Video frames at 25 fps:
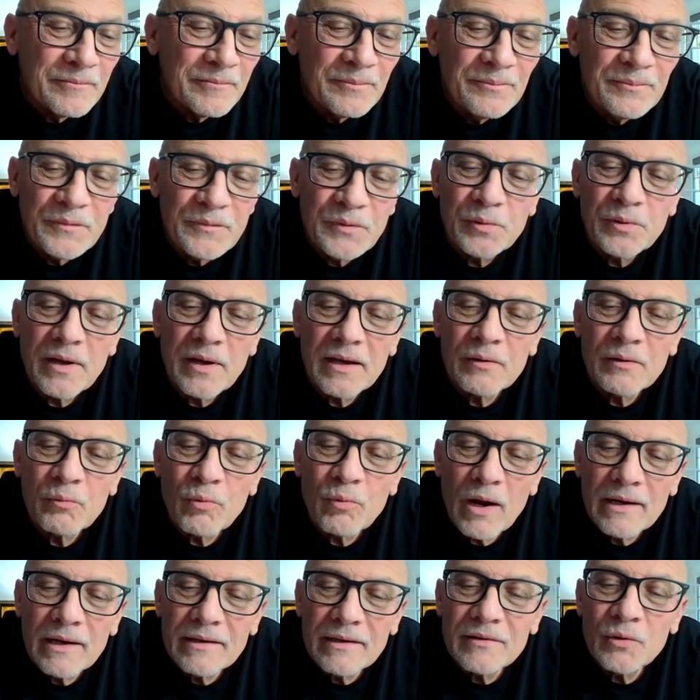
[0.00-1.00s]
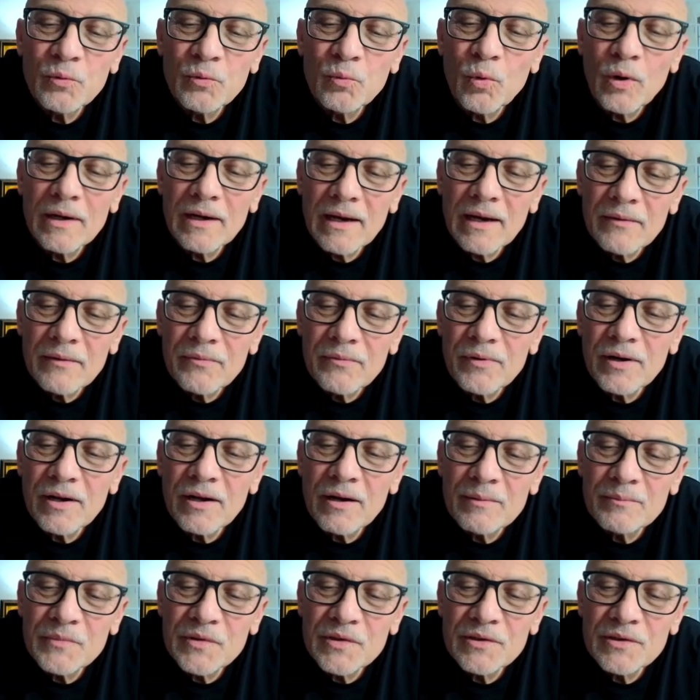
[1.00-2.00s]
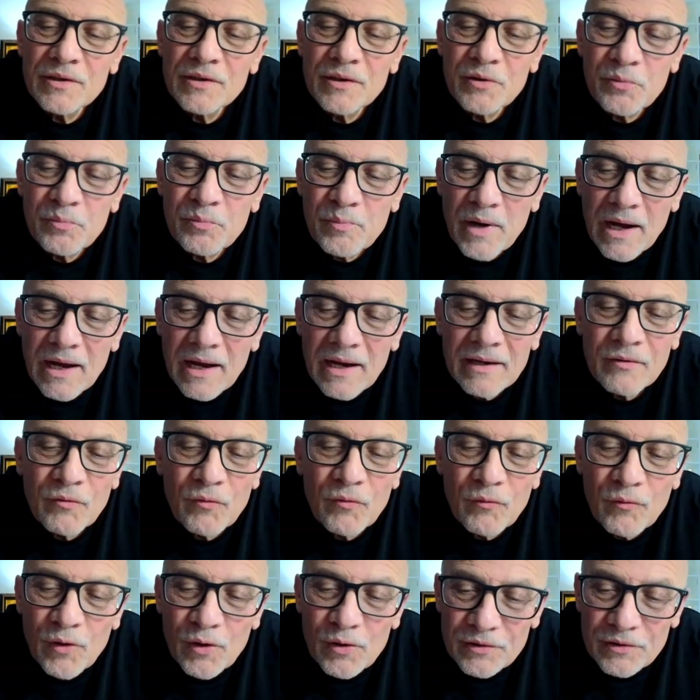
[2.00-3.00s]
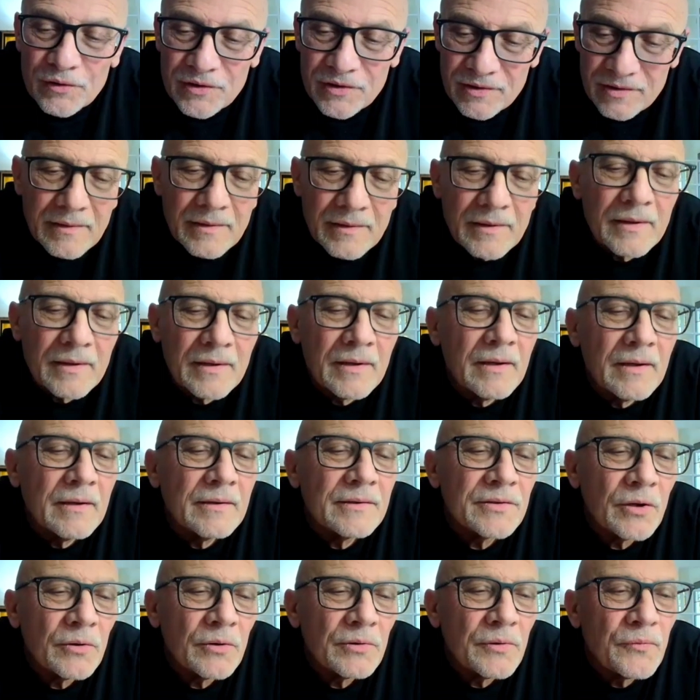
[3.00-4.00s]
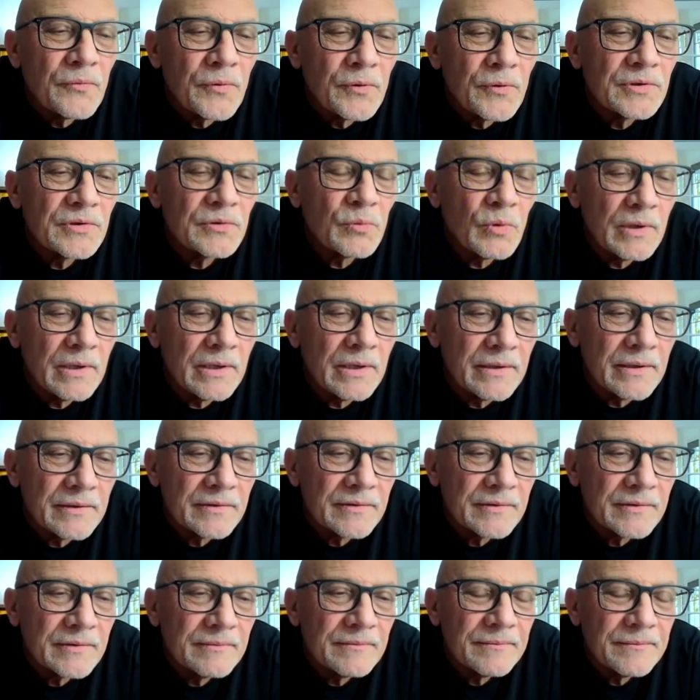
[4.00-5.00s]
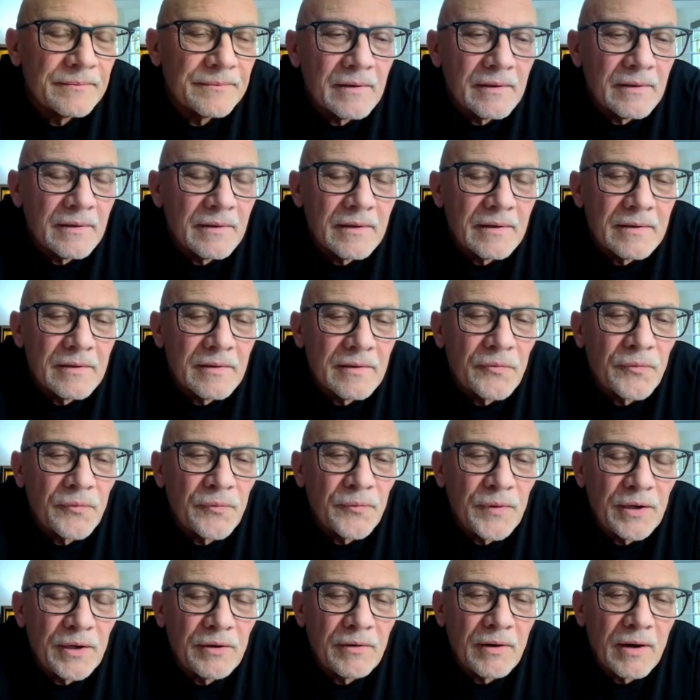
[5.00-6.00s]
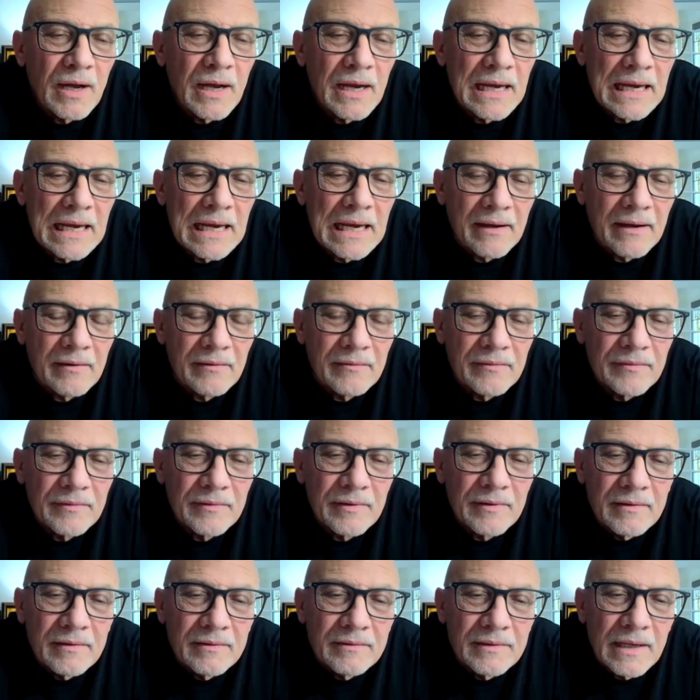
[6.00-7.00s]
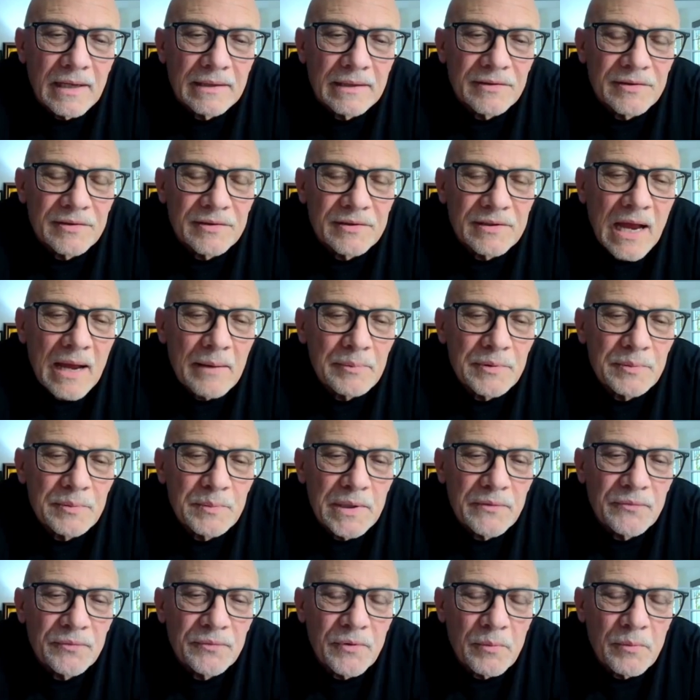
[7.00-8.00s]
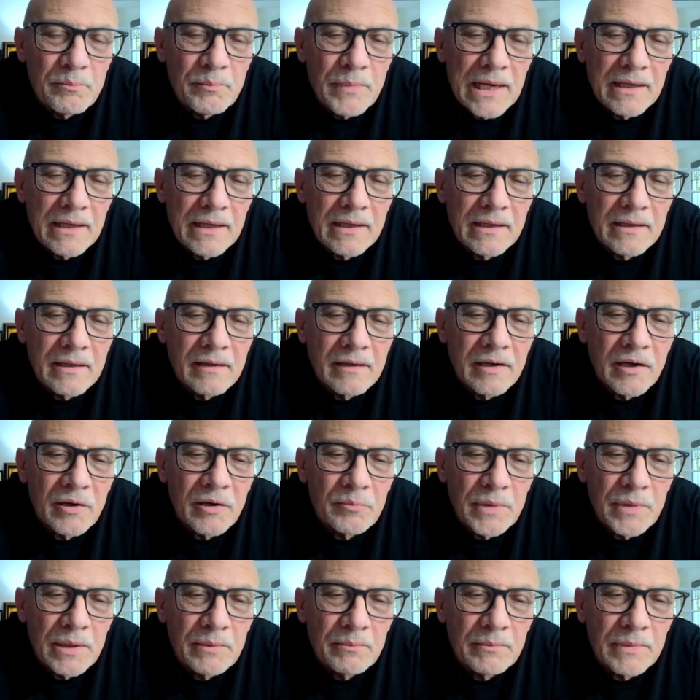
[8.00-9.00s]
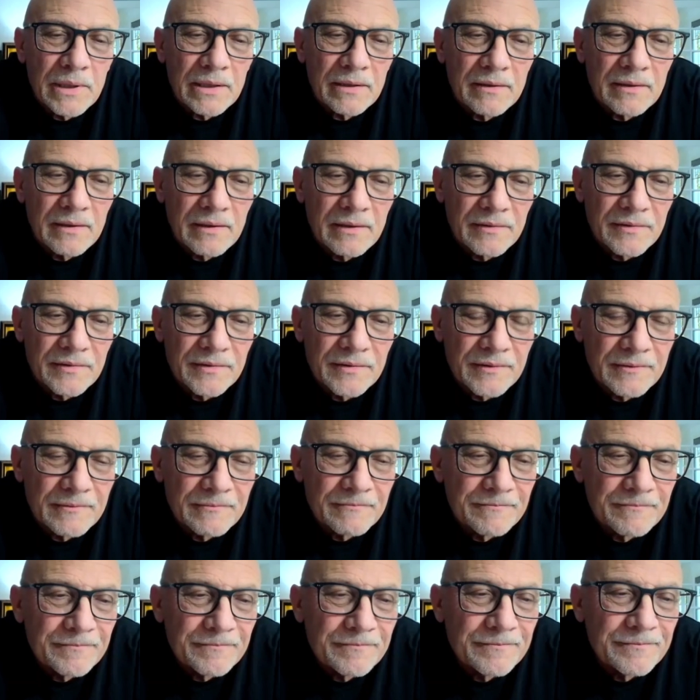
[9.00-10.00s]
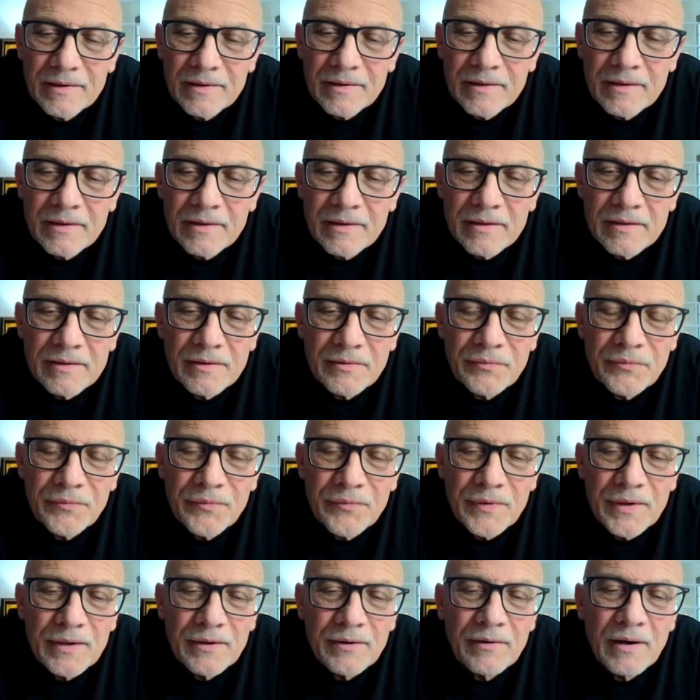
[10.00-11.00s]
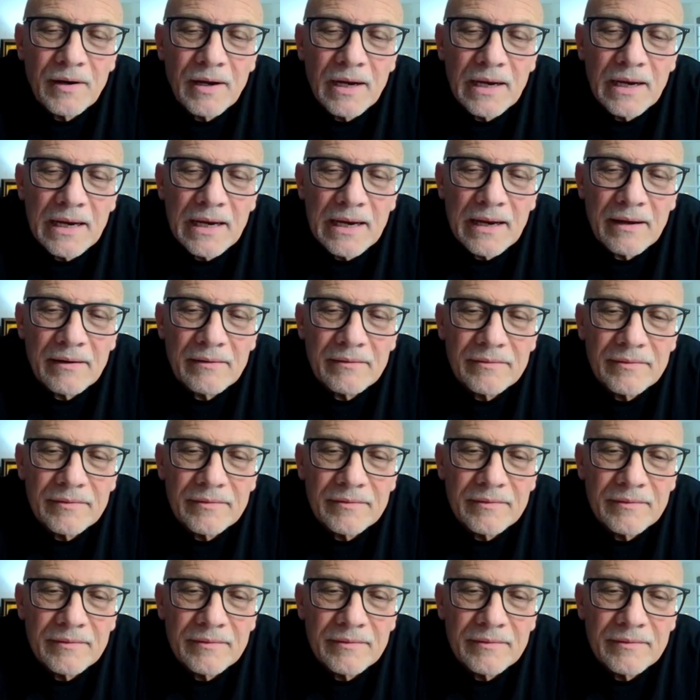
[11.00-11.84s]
You got to write to whatever comes to your mind first. So the first one is, the fear I have that stops me from making a commitment is, the fear I have